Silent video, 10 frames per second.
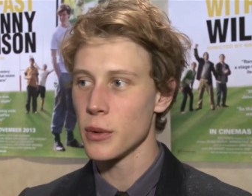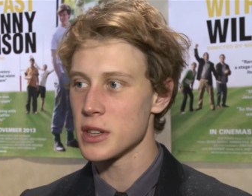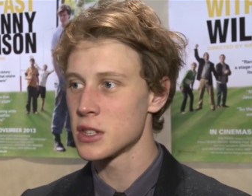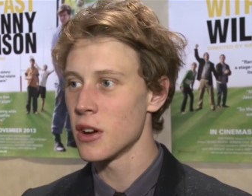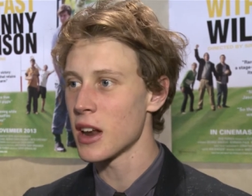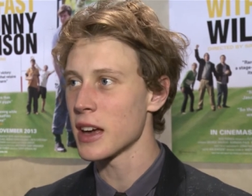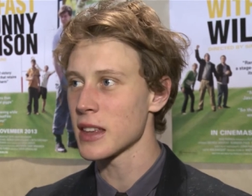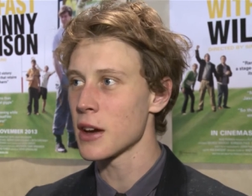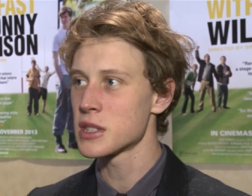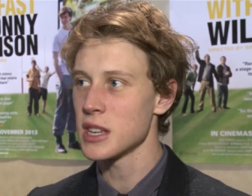It's not like
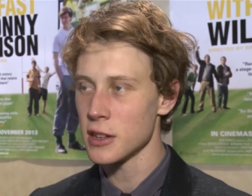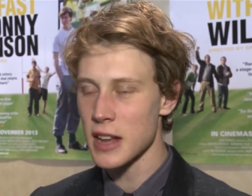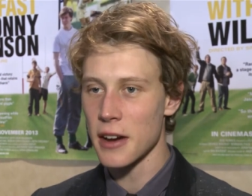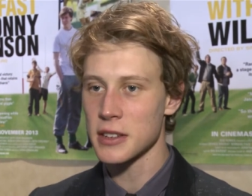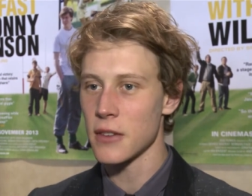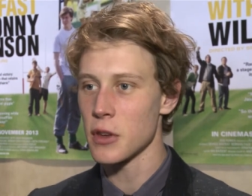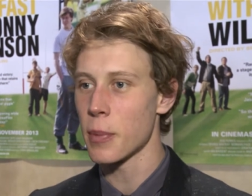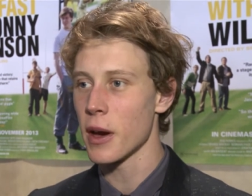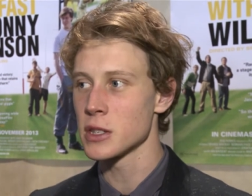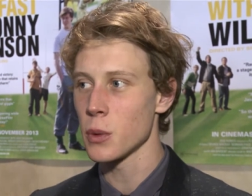they'll sit you down, give you
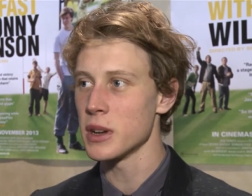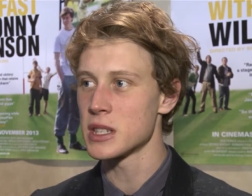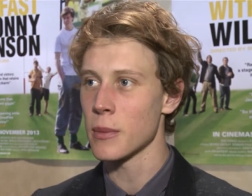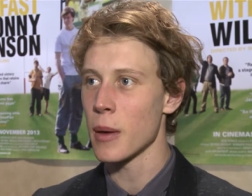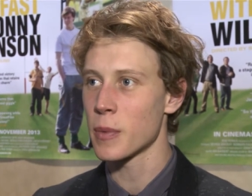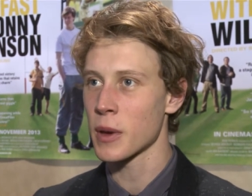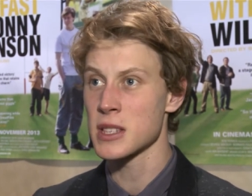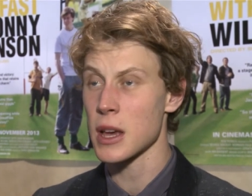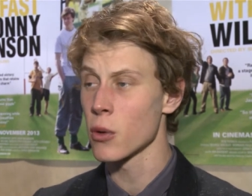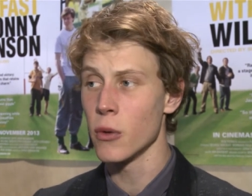pearls of wisdom,
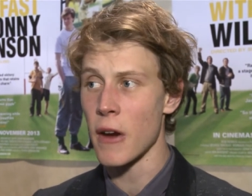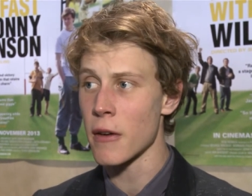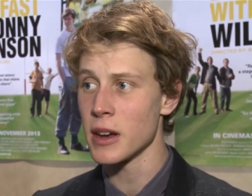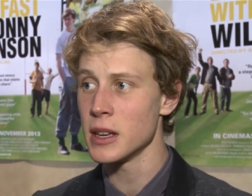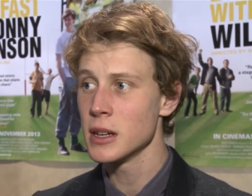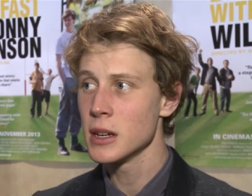because they're all very